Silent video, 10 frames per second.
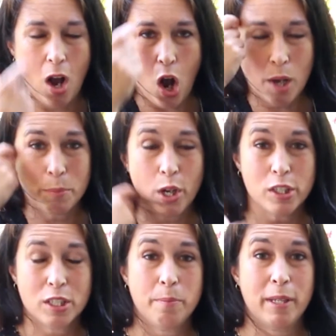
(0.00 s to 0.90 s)
I'm going
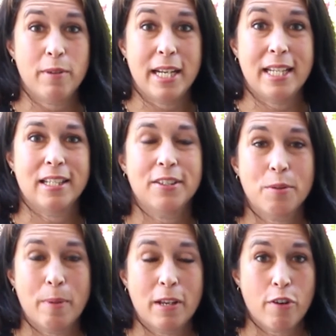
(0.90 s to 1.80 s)
to be reading a little
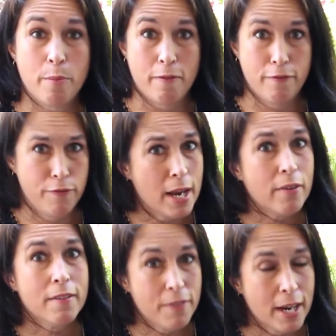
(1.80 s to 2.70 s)
bit from a
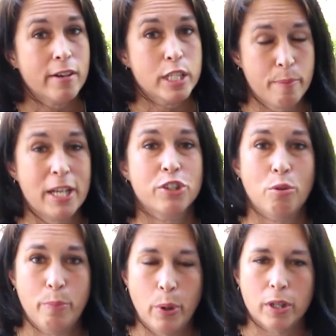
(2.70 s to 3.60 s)
very, very special
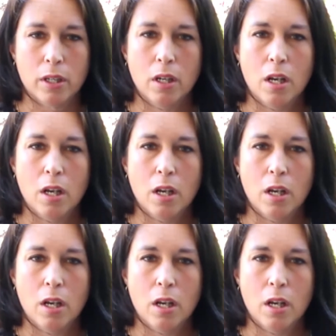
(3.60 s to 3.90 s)
book.